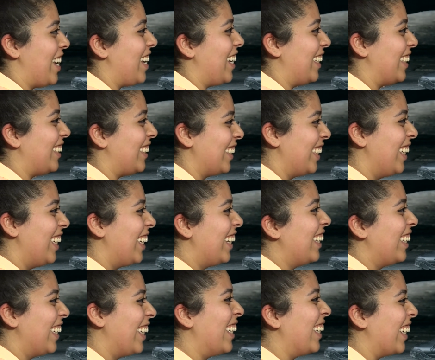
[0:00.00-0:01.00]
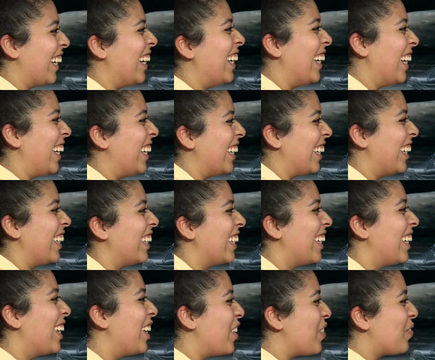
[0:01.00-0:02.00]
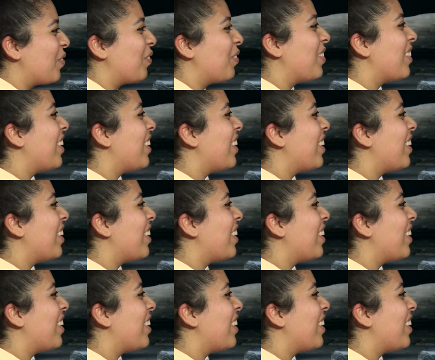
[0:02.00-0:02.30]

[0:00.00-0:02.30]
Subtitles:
Yeah, it's a good conversation. It's like, go on